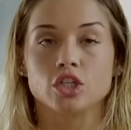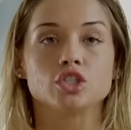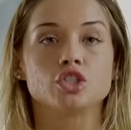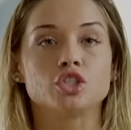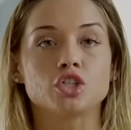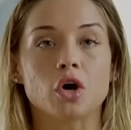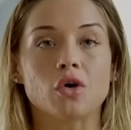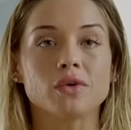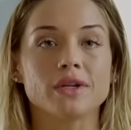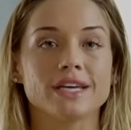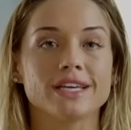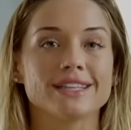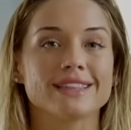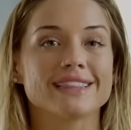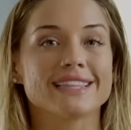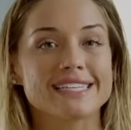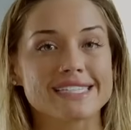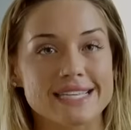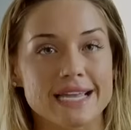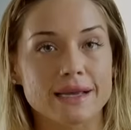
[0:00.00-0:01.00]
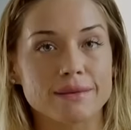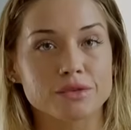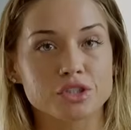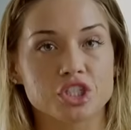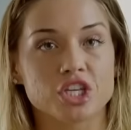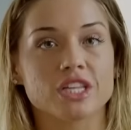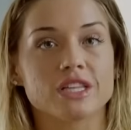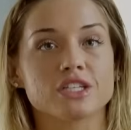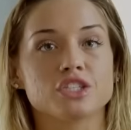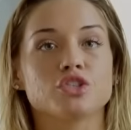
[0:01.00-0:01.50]
Don't eat the same
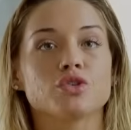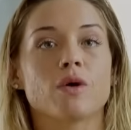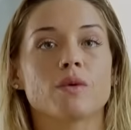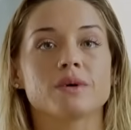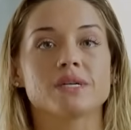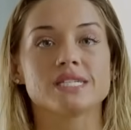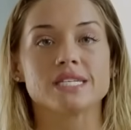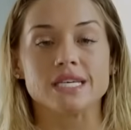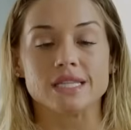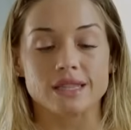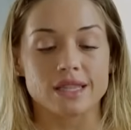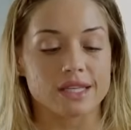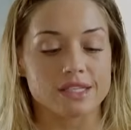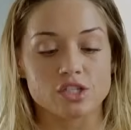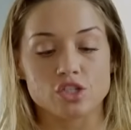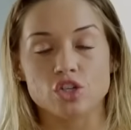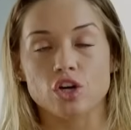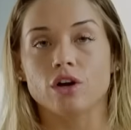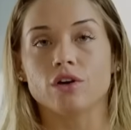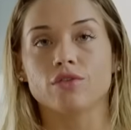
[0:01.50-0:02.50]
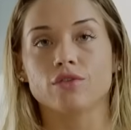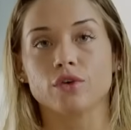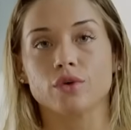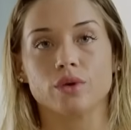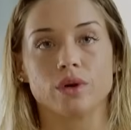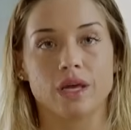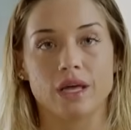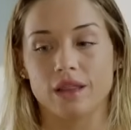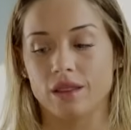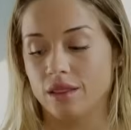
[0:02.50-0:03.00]
shit that you always eat that's junk
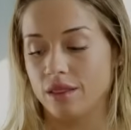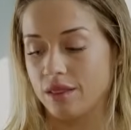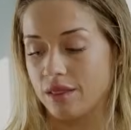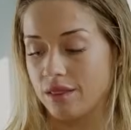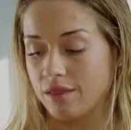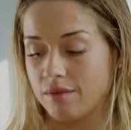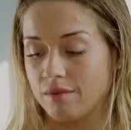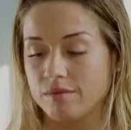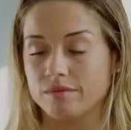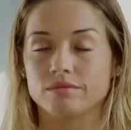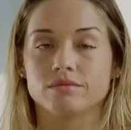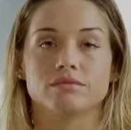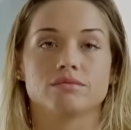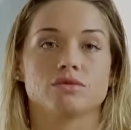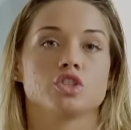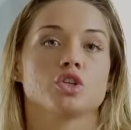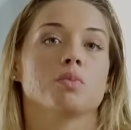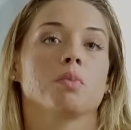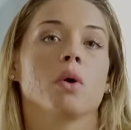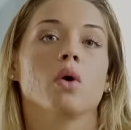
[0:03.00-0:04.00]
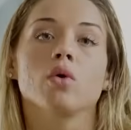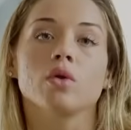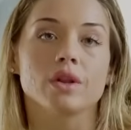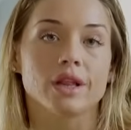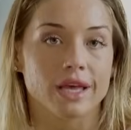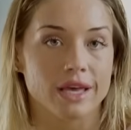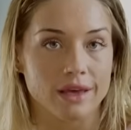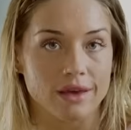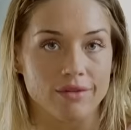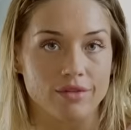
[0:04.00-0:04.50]
food, and
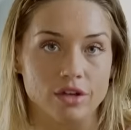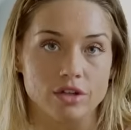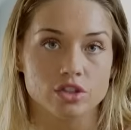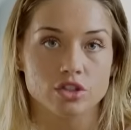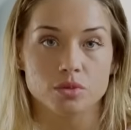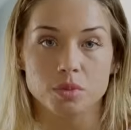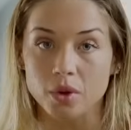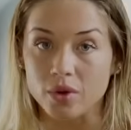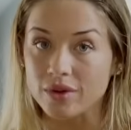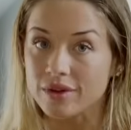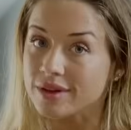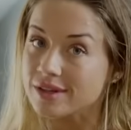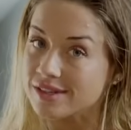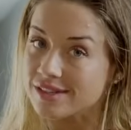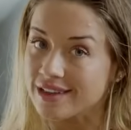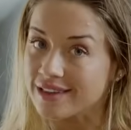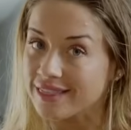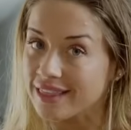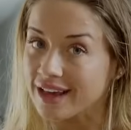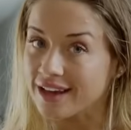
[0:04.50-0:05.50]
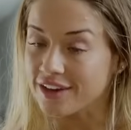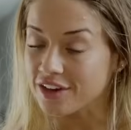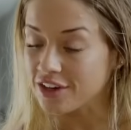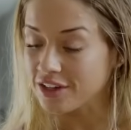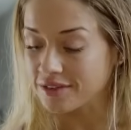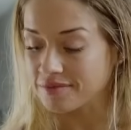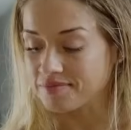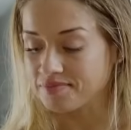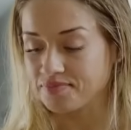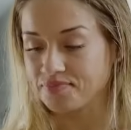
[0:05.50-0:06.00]
Chipotle even. Chipotle is not that
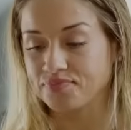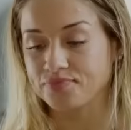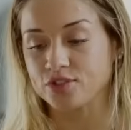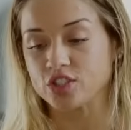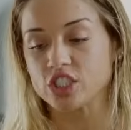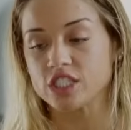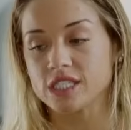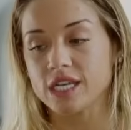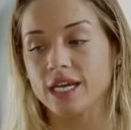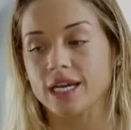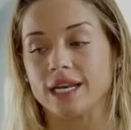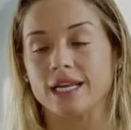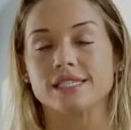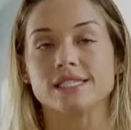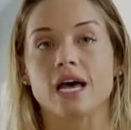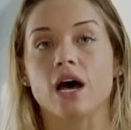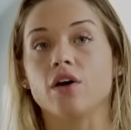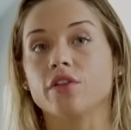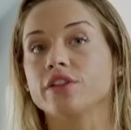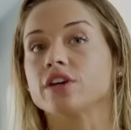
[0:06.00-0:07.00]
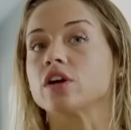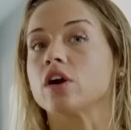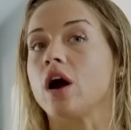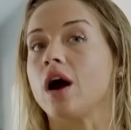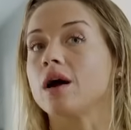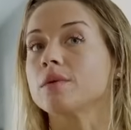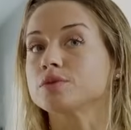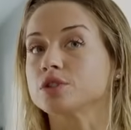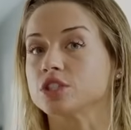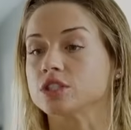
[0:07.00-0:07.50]
good. Just saying, it's a healthier
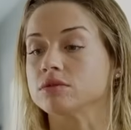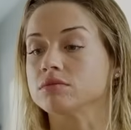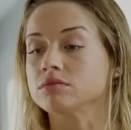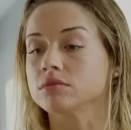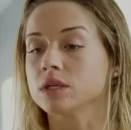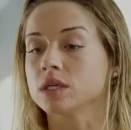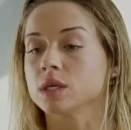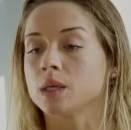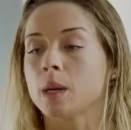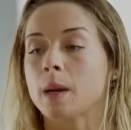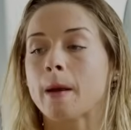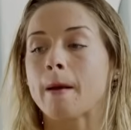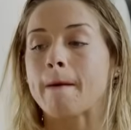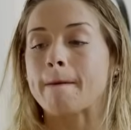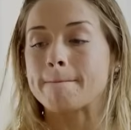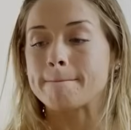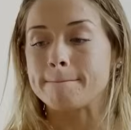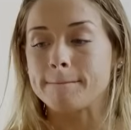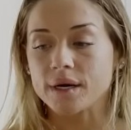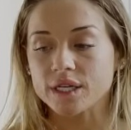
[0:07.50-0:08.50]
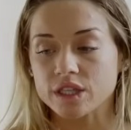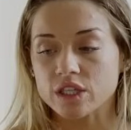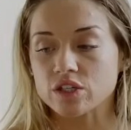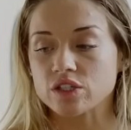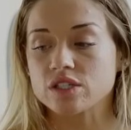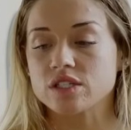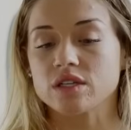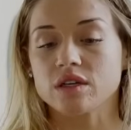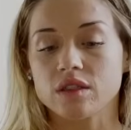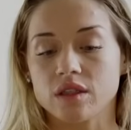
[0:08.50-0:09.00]
option, but
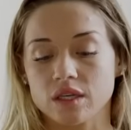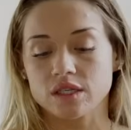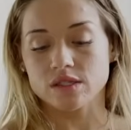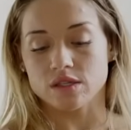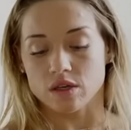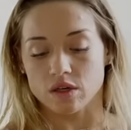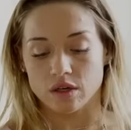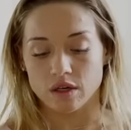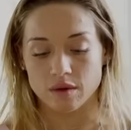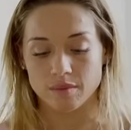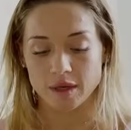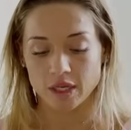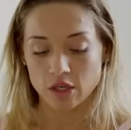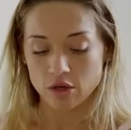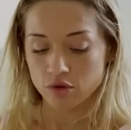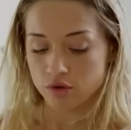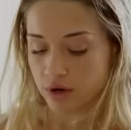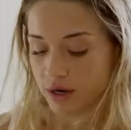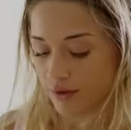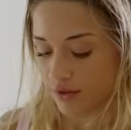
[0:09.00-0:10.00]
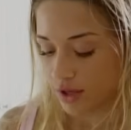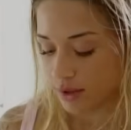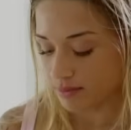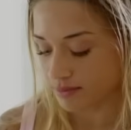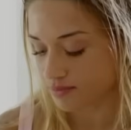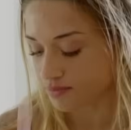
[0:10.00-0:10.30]
there's still things that are gonna make you crave it.